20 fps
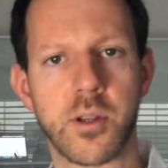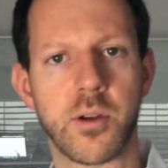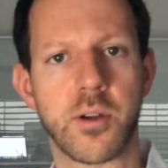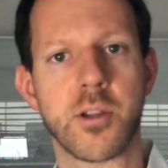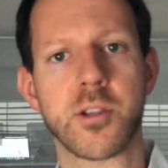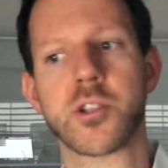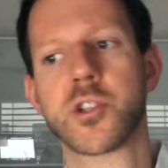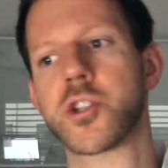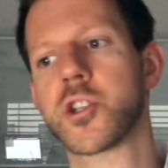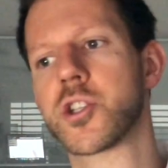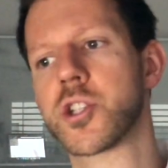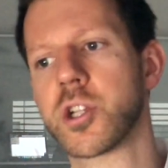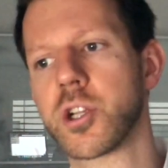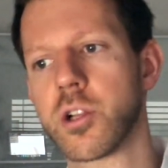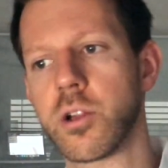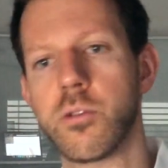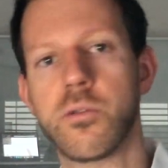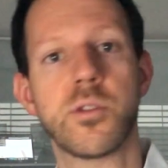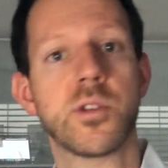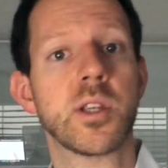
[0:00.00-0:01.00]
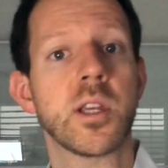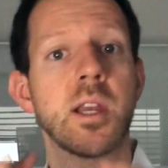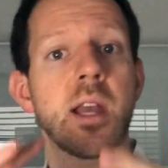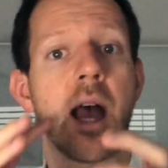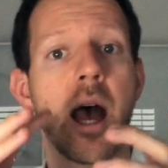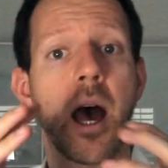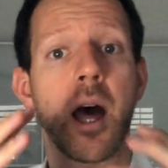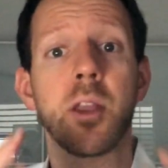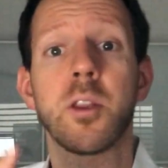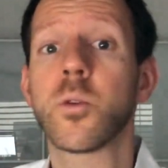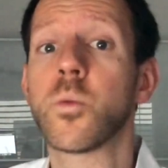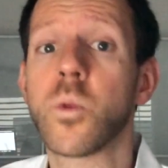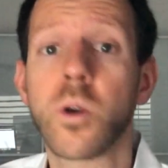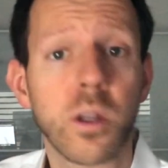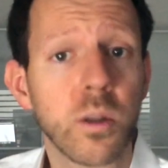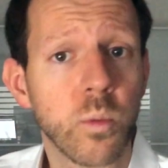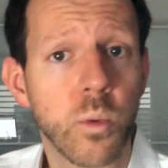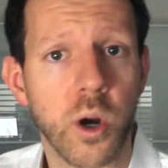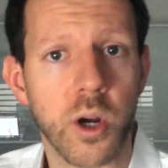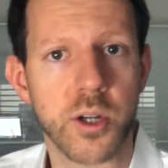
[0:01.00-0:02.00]
this just includes how the
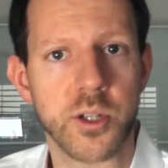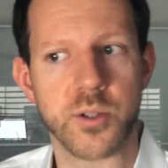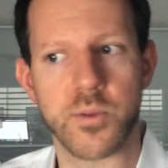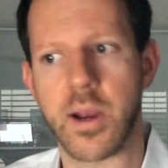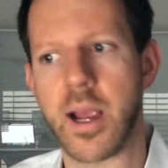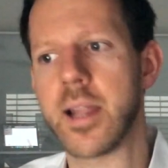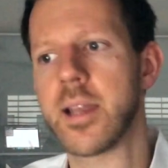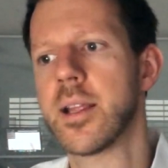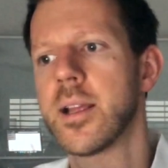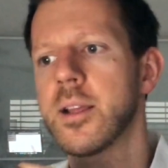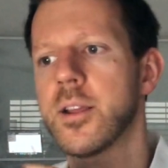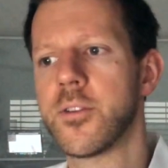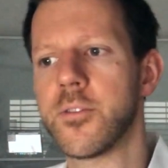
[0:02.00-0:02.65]
world works, right?